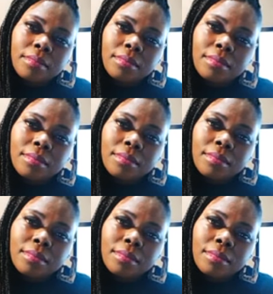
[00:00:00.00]

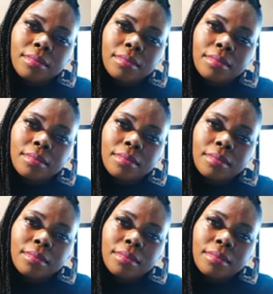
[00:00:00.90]

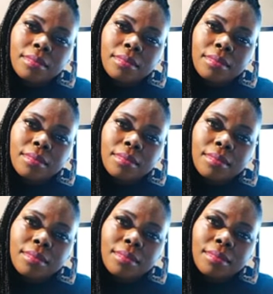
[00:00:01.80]

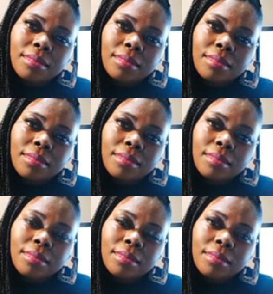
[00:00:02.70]

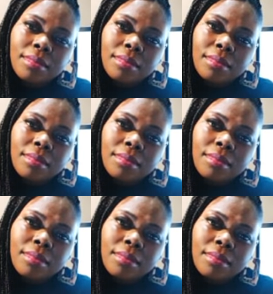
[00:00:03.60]

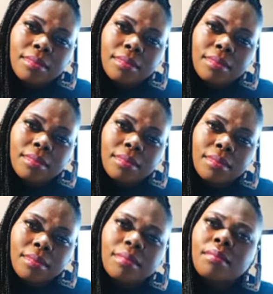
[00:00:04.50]

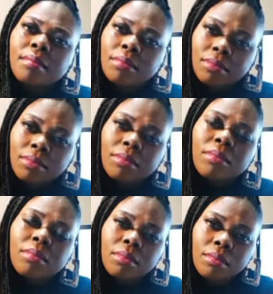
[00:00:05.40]

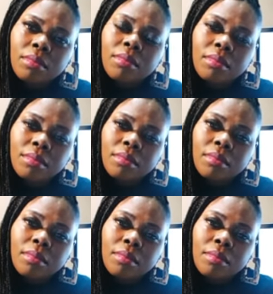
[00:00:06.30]

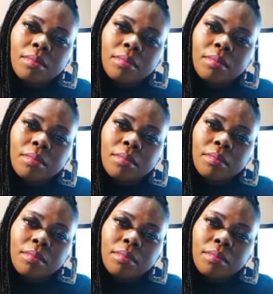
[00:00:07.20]
The person shown says nothing.